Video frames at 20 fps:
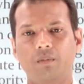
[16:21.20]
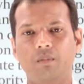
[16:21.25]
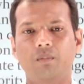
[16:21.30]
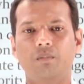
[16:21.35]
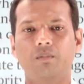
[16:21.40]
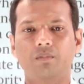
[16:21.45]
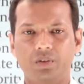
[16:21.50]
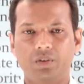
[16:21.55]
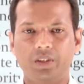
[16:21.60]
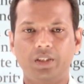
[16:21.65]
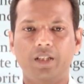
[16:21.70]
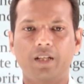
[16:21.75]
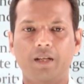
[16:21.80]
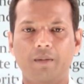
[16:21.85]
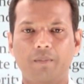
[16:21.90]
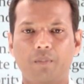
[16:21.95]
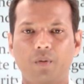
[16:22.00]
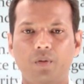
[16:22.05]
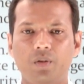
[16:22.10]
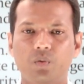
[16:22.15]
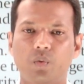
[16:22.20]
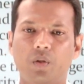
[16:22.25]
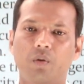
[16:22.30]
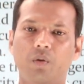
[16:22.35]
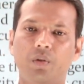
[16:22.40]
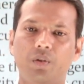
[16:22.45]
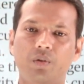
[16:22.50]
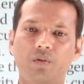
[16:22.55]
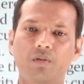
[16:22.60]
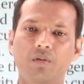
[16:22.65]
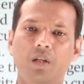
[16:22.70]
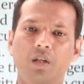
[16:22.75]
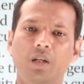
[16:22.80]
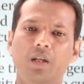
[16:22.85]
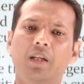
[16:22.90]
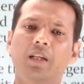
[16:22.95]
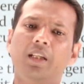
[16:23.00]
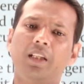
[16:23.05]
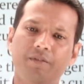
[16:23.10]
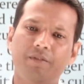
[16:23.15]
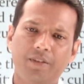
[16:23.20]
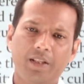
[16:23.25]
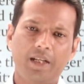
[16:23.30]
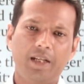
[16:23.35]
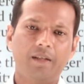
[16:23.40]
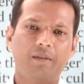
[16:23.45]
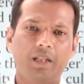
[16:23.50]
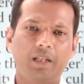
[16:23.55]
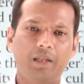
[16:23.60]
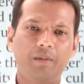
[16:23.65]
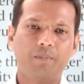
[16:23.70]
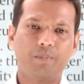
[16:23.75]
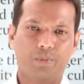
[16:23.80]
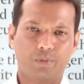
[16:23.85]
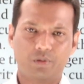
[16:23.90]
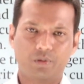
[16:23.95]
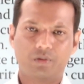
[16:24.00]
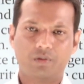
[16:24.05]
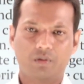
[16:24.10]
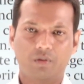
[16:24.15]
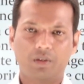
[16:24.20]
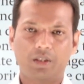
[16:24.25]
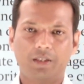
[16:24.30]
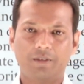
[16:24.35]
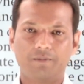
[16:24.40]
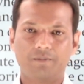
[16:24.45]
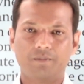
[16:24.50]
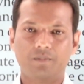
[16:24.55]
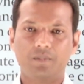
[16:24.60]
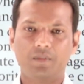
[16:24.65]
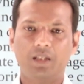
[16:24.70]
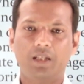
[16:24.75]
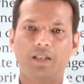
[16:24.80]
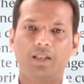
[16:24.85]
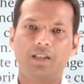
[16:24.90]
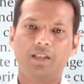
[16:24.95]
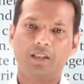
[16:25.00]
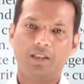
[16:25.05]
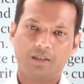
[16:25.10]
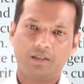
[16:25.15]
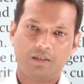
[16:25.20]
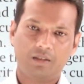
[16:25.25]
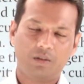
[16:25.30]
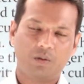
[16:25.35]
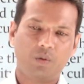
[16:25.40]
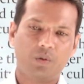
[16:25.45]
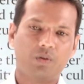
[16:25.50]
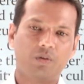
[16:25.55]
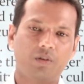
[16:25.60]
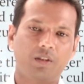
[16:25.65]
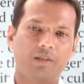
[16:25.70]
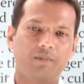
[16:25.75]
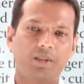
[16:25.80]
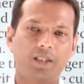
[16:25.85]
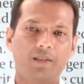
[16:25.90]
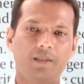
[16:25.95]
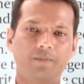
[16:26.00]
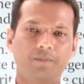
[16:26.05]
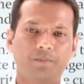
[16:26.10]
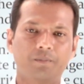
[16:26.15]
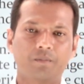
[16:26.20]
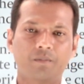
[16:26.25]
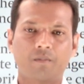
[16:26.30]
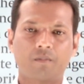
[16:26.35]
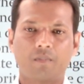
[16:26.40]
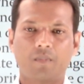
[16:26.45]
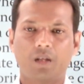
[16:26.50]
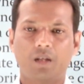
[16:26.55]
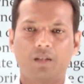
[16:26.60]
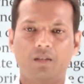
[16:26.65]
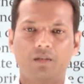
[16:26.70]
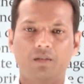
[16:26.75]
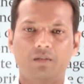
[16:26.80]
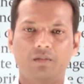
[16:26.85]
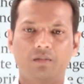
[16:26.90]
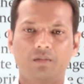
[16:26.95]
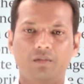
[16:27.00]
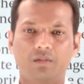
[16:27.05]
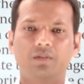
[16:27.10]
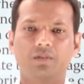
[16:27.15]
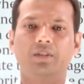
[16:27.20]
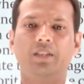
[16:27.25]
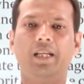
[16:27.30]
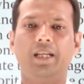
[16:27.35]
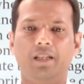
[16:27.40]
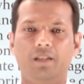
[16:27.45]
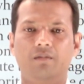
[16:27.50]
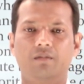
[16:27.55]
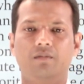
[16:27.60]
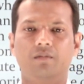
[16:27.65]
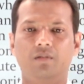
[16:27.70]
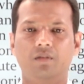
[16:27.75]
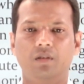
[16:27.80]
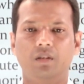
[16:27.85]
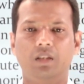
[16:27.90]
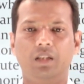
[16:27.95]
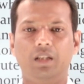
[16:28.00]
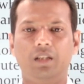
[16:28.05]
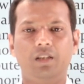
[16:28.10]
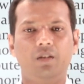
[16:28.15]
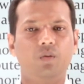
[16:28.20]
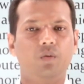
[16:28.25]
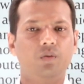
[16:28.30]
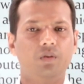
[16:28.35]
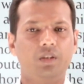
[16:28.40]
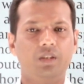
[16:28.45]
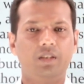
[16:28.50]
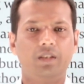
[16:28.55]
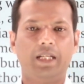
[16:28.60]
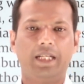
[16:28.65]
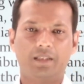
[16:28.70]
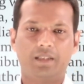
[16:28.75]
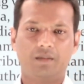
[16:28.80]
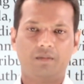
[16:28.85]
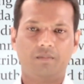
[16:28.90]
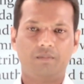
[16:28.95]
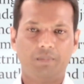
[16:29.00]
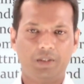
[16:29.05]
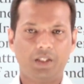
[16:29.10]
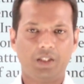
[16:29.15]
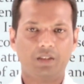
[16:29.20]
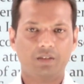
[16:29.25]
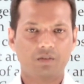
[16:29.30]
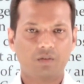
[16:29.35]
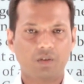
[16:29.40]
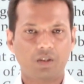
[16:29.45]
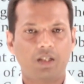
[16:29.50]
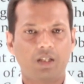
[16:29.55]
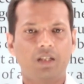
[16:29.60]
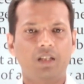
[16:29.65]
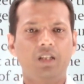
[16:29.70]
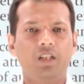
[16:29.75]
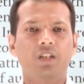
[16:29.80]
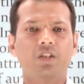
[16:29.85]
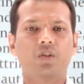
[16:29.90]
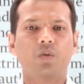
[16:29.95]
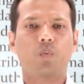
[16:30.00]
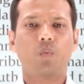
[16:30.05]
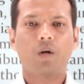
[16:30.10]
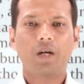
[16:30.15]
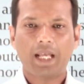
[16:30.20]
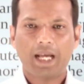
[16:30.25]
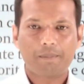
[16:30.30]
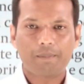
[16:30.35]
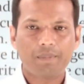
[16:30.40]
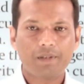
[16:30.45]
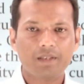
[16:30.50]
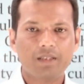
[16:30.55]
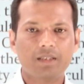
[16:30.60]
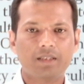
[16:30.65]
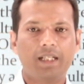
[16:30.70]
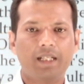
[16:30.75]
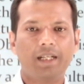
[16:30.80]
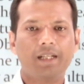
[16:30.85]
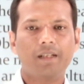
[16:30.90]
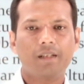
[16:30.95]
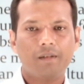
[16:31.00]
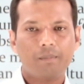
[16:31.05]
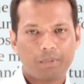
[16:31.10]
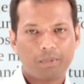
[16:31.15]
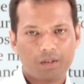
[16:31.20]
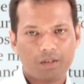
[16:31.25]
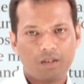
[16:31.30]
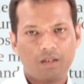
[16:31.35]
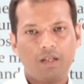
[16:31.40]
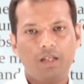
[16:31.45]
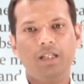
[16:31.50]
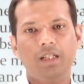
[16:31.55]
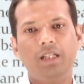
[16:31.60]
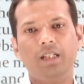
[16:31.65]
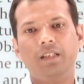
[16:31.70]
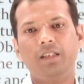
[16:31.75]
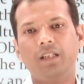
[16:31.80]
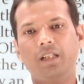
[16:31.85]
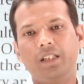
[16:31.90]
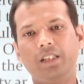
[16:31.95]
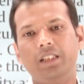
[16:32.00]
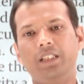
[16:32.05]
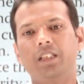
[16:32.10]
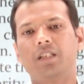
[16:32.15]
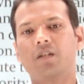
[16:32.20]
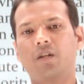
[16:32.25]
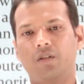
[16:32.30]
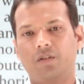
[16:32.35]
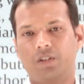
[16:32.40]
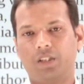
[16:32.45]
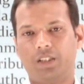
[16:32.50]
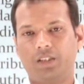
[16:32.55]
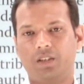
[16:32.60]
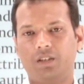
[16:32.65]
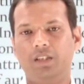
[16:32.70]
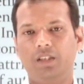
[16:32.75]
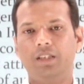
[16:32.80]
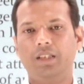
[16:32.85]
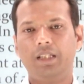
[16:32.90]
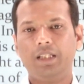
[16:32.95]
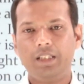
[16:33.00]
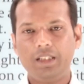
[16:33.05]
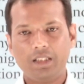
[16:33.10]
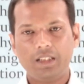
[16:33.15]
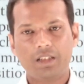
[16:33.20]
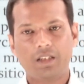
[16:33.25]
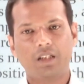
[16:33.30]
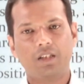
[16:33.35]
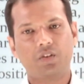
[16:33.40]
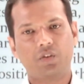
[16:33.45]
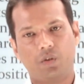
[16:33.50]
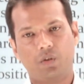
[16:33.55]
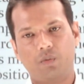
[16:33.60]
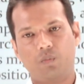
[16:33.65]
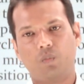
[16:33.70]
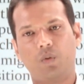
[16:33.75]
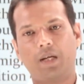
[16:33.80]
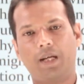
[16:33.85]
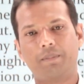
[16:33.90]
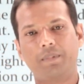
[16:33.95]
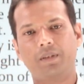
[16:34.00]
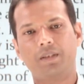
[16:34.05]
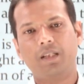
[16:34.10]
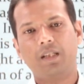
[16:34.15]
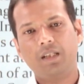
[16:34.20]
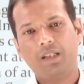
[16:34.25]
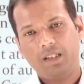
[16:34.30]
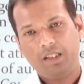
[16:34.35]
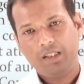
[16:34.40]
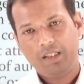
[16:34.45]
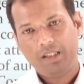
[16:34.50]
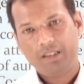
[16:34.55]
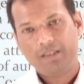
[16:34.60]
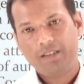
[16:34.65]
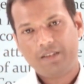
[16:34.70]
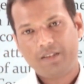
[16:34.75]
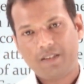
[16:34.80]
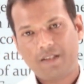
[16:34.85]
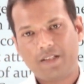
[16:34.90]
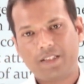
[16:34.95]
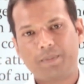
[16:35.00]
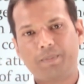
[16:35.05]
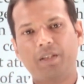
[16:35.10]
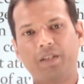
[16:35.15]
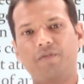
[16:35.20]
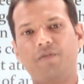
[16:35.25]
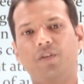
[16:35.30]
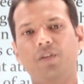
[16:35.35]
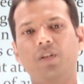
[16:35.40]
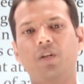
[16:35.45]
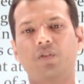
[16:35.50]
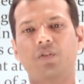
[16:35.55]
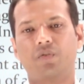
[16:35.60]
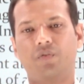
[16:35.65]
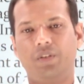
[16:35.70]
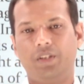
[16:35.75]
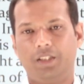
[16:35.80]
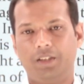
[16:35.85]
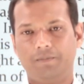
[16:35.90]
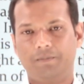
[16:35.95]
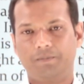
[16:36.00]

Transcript: senior employees, who are going to give their inputs. Okay, they're going to give their say in that meetings. Okay, so what happens is that, particularly in the Indian context, in the Indian culture, what happens is that there's a respect for the authority,